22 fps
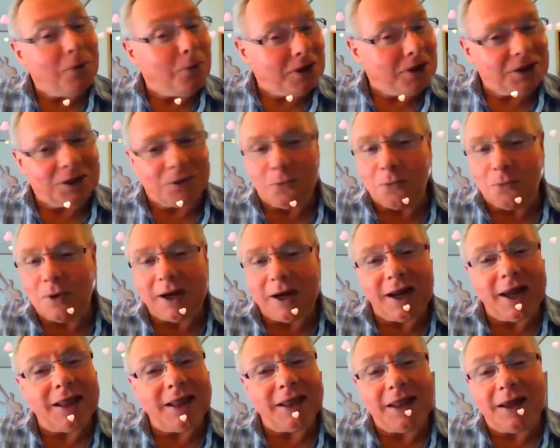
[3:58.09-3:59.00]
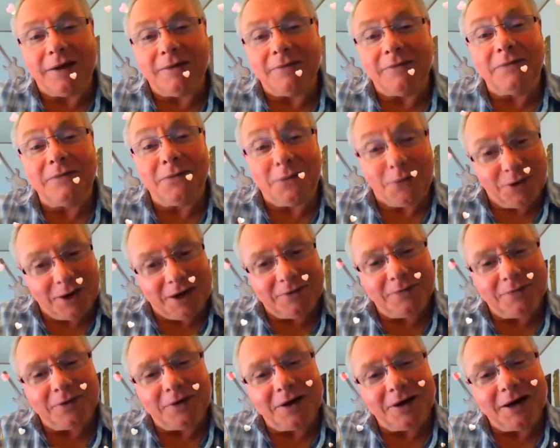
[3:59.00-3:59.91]
with the one I love
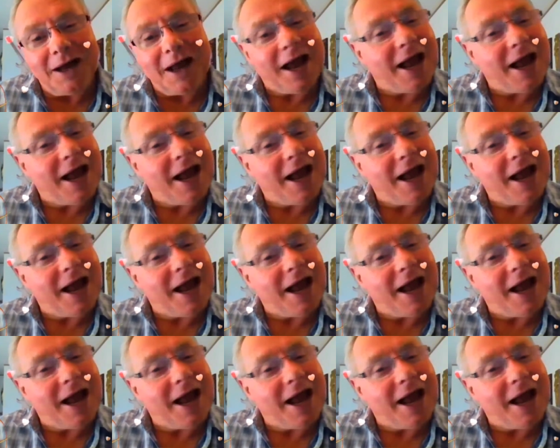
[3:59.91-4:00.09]
forever.